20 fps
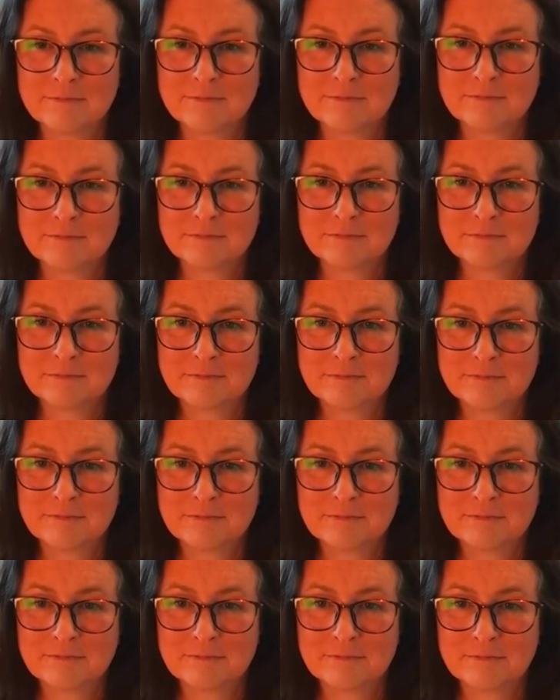
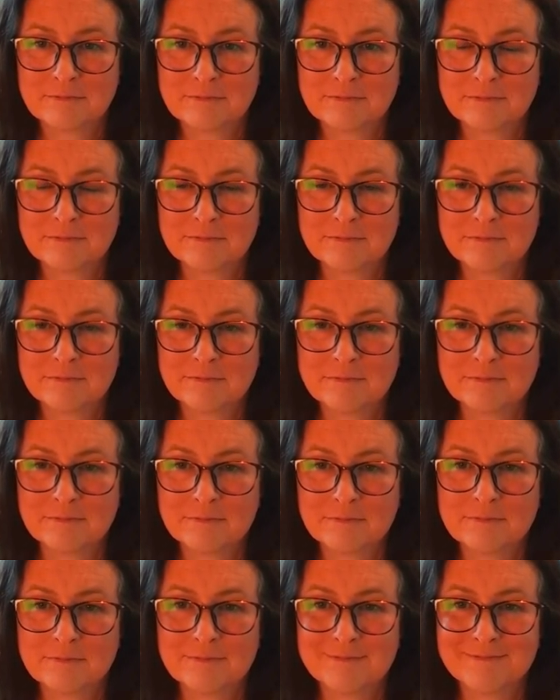
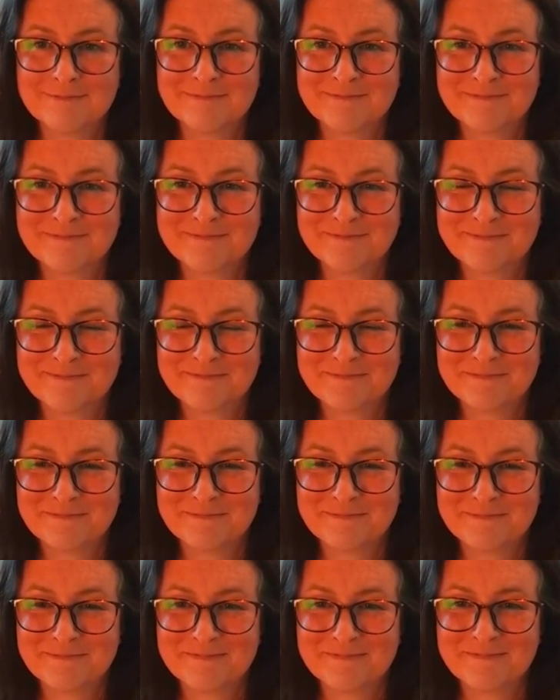
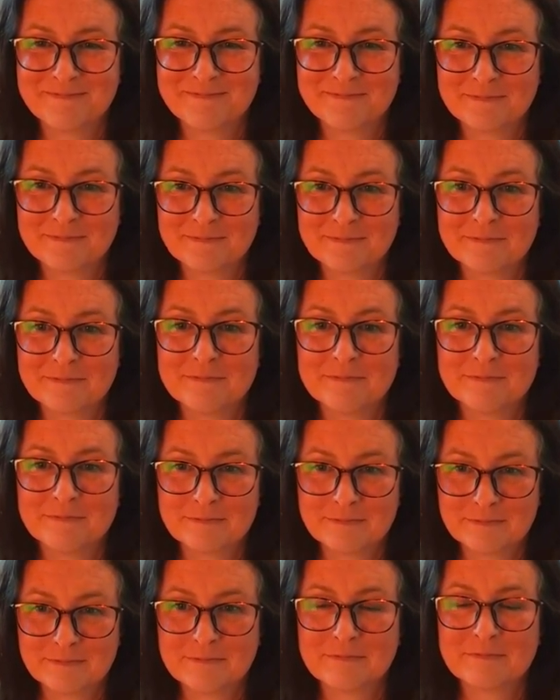
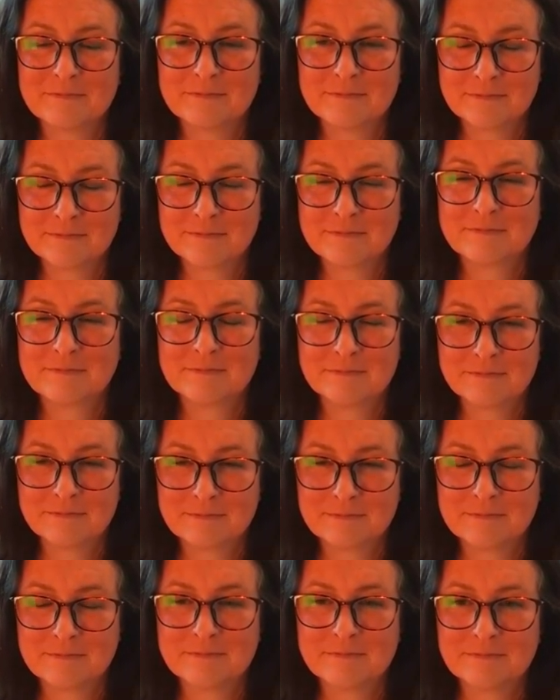
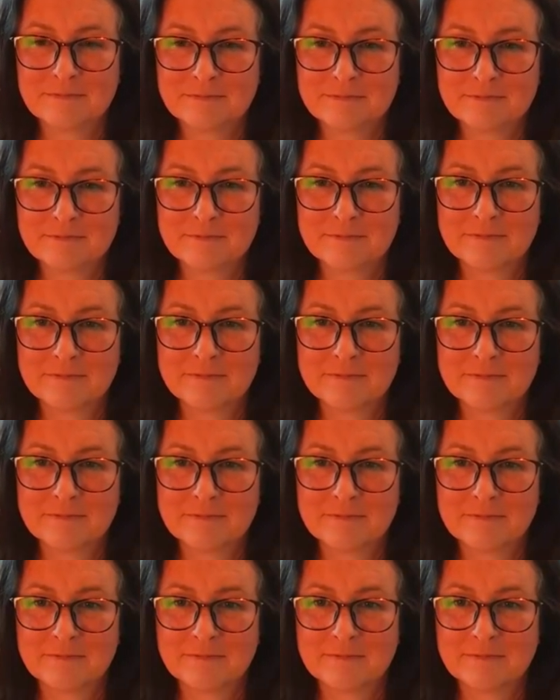
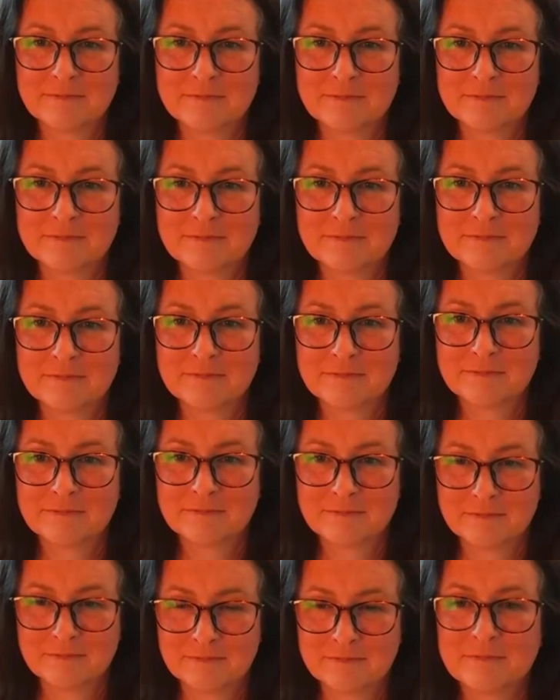
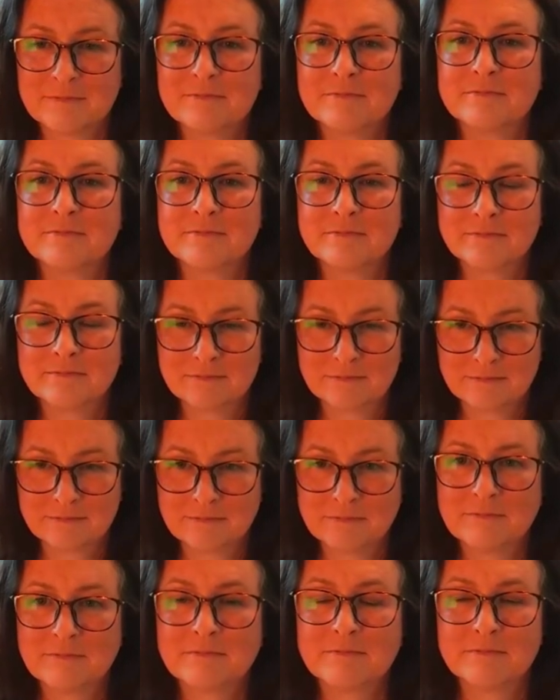The person shown says nothing.